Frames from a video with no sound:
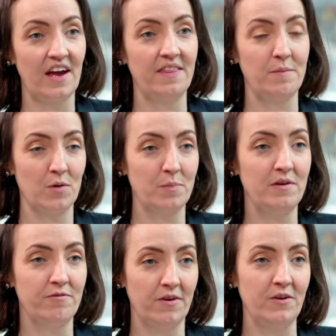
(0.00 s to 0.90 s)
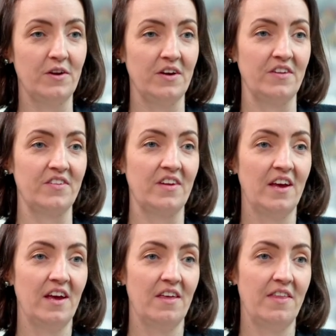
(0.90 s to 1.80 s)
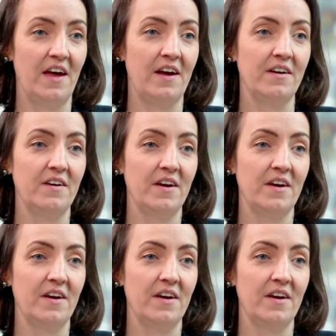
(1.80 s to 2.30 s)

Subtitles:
and then properly focus their